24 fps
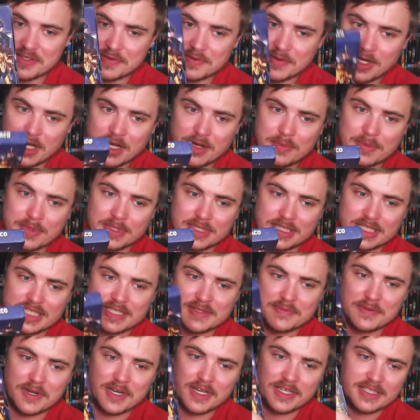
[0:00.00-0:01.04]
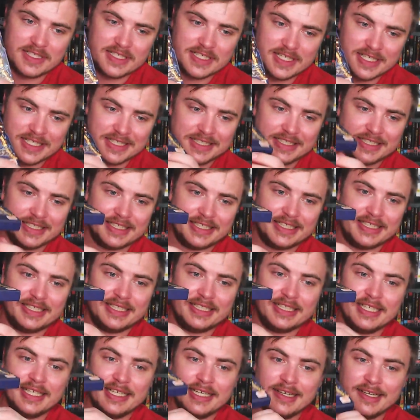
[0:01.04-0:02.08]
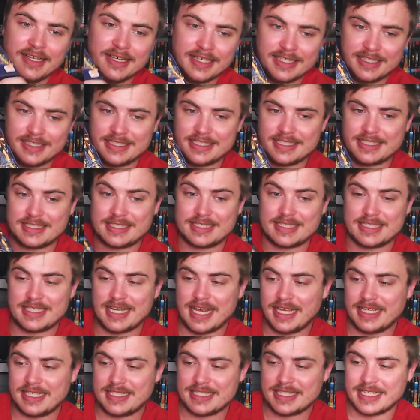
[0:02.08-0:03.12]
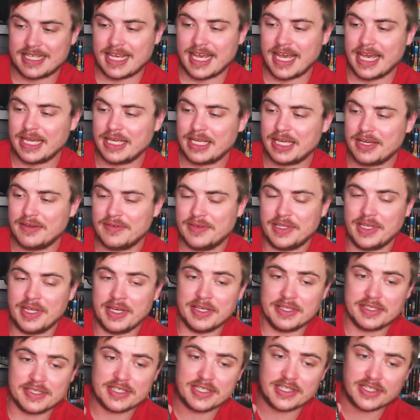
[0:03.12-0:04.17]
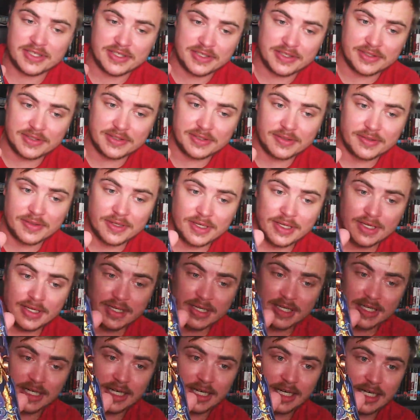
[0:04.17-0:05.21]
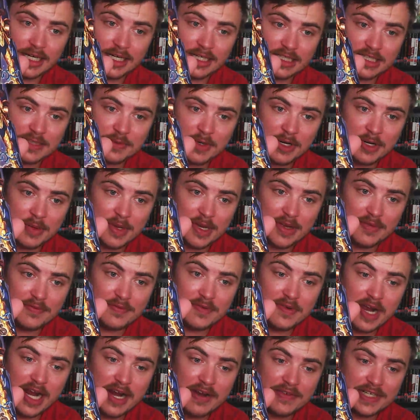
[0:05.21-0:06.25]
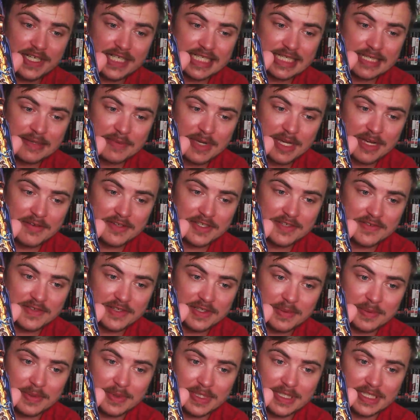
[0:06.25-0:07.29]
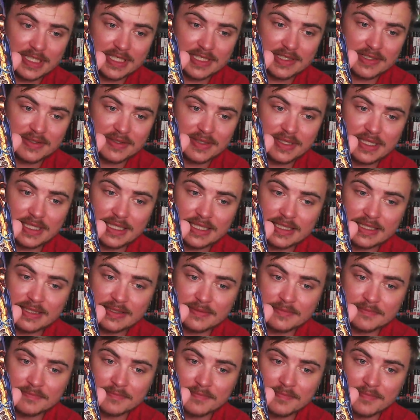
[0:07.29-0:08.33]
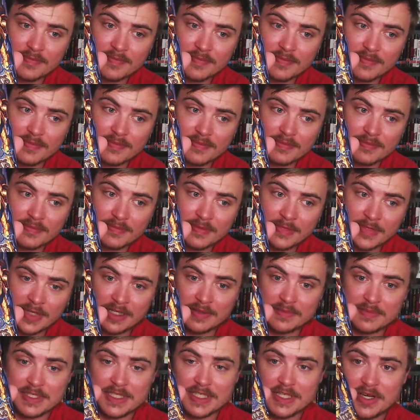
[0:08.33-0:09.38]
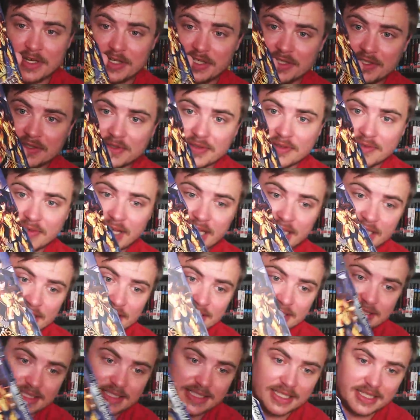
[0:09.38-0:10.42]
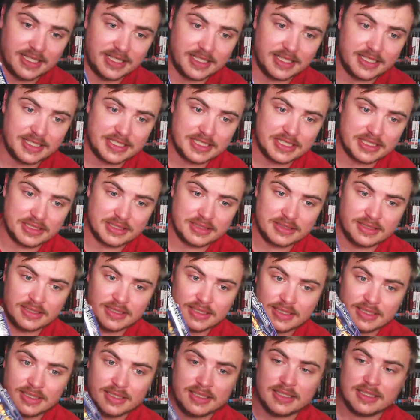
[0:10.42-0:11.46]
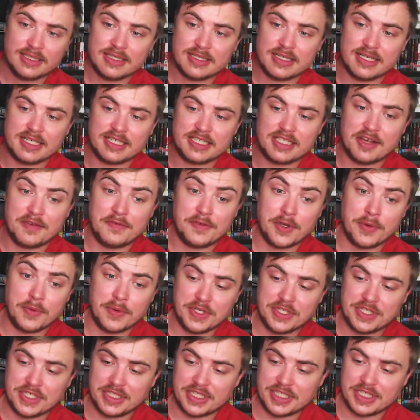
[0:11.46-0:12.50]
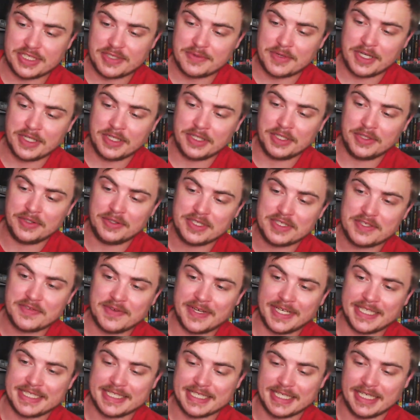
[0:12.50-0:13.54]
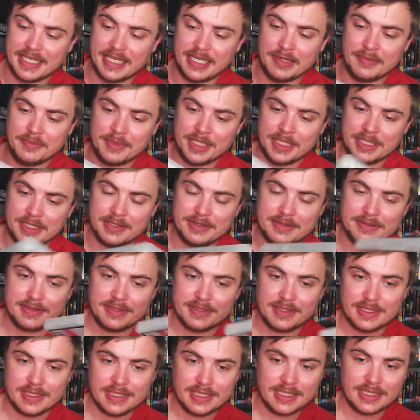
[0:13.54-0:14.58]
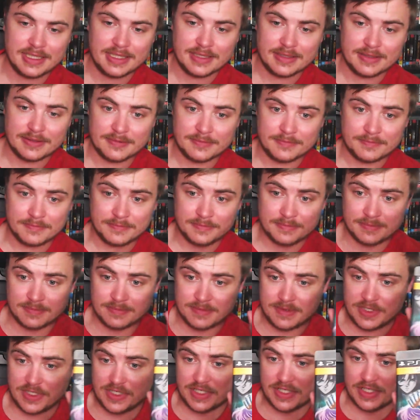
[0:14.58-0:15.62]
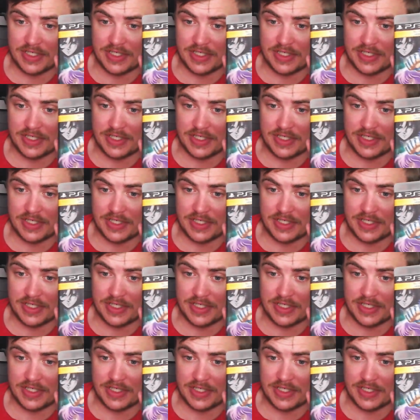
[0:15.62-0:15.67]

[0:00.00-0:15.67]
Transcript: well, but this one certainly takes the cake over those 2. It's one of my favorite slipcovers for the PS3. I'm stoked to have added it to the collection. So if you're watching this one, Lewis, thanks again, man. Just